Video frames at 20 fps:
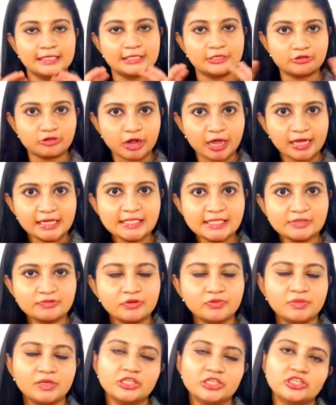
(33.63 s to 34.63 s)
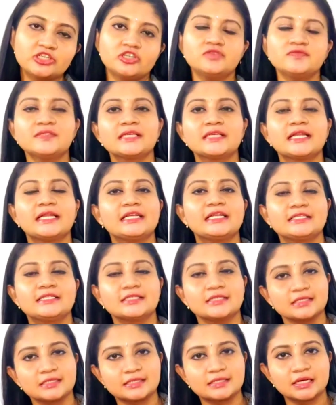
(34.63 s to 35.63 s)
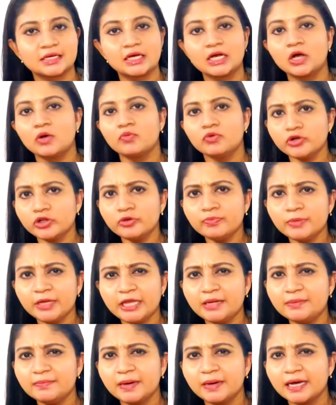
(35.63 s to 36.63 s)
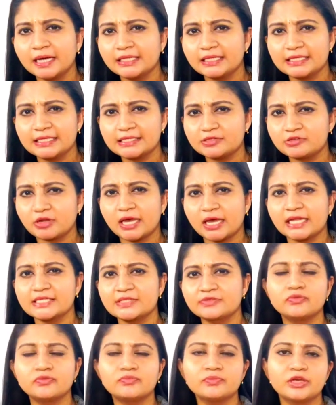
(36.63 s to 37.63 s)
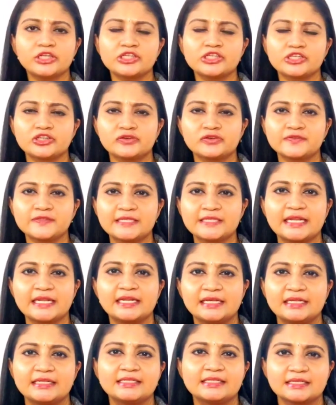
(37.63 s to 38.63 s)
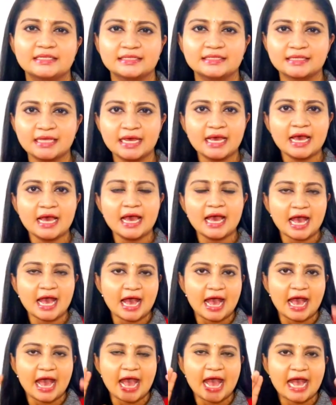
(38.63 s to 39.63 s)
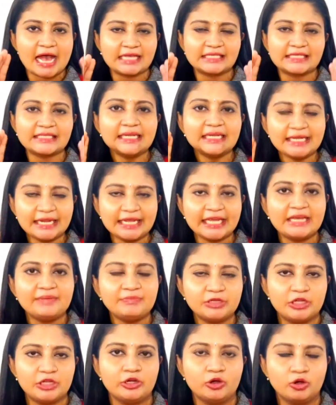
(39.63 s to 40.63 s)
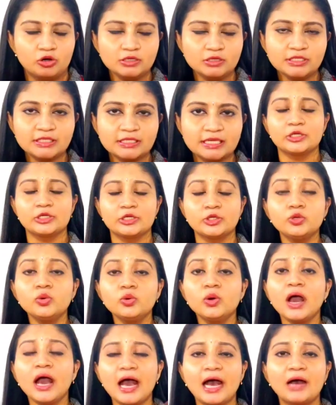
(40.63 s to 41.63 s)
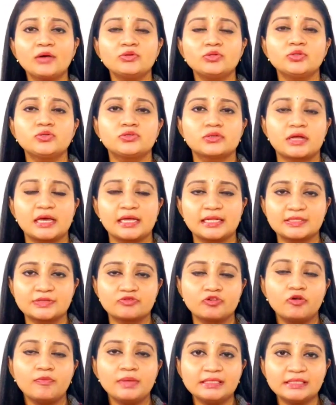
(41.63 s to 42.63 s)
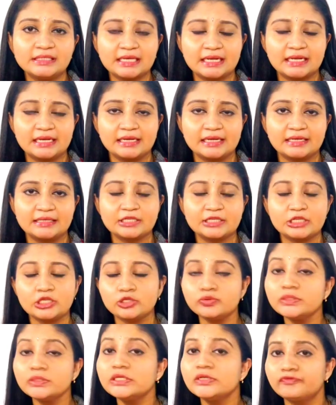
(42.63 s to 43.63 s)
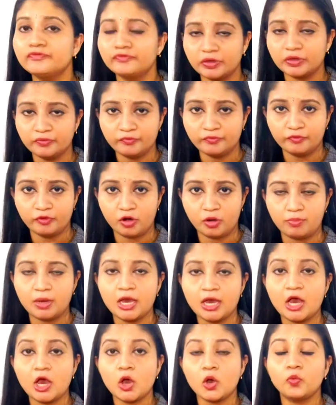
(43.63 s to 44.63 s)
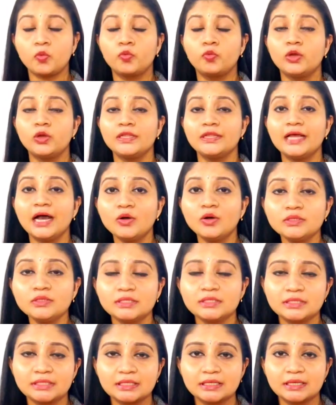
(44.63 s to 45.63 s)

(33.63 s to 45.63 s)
Transformation of sentences. What do you mean by this transformation of sentences? As the name denotes, you have to transform a sentence into a different form without